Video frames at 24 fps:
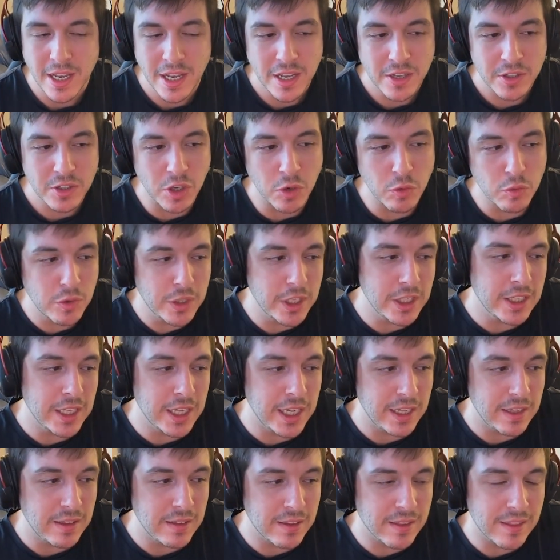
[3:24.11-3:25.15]
So
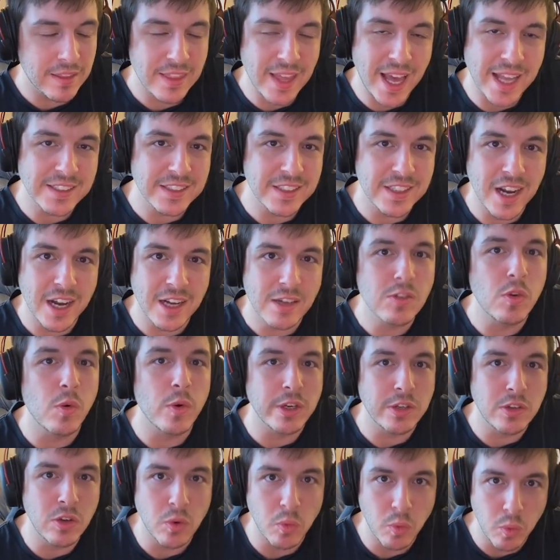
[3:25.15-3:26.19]
really, that's not
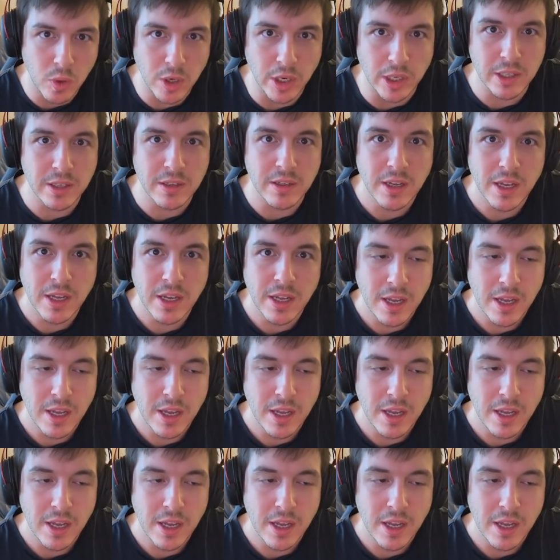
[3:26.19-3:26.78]
going to work.